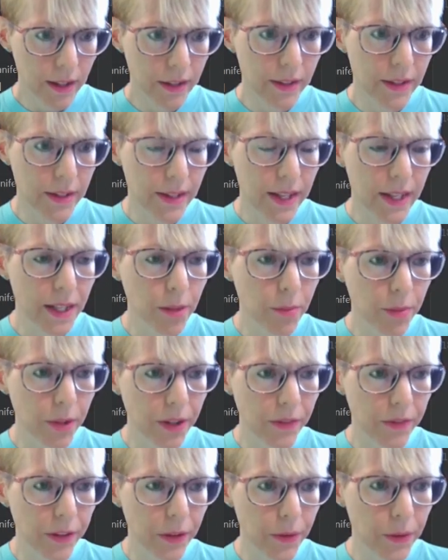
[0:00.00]
In the second
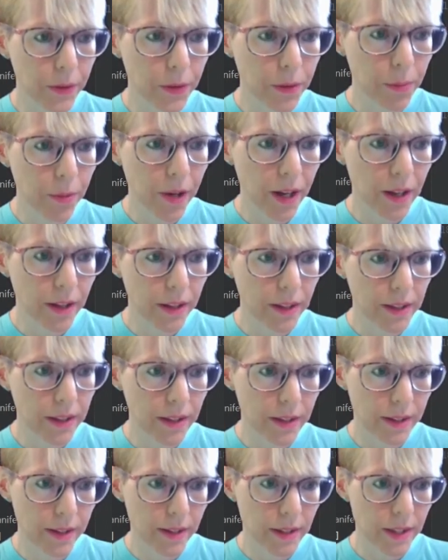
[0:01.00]
preview, the product
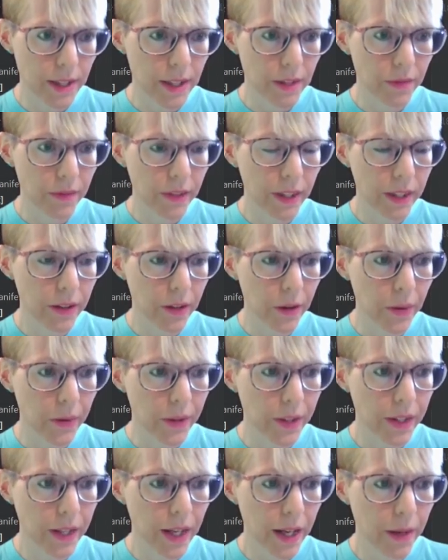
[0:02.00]
has successfully
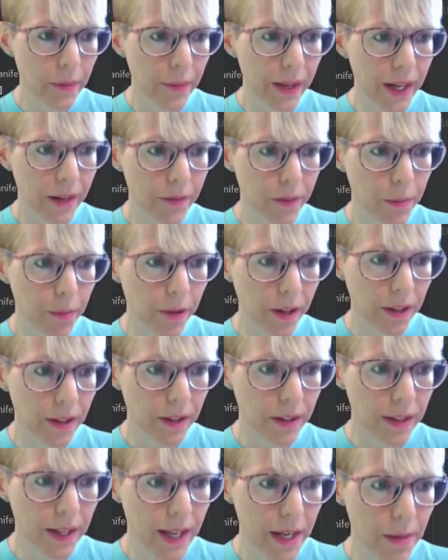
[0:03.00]
loaded and we have the
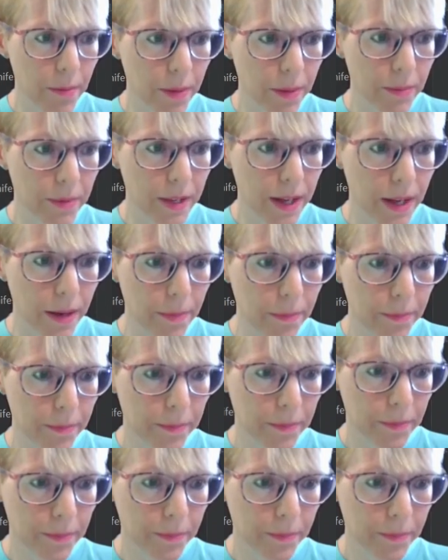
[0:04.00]
product name up top.